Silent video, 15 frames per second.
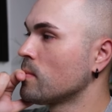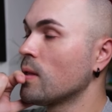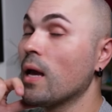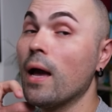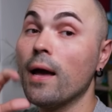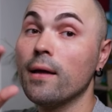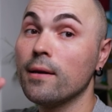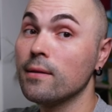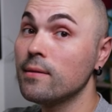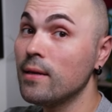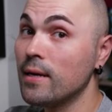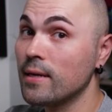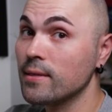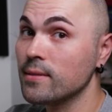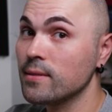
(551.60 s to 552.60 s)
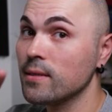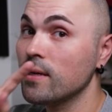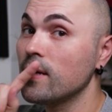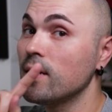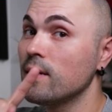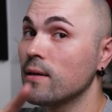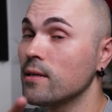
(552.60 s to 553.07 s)
And it does,
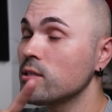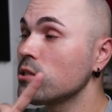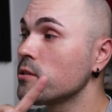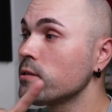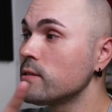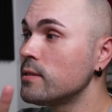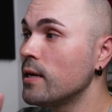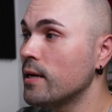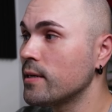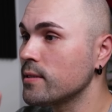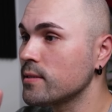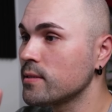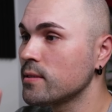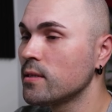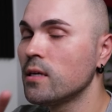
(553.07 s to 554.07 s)
it actually does.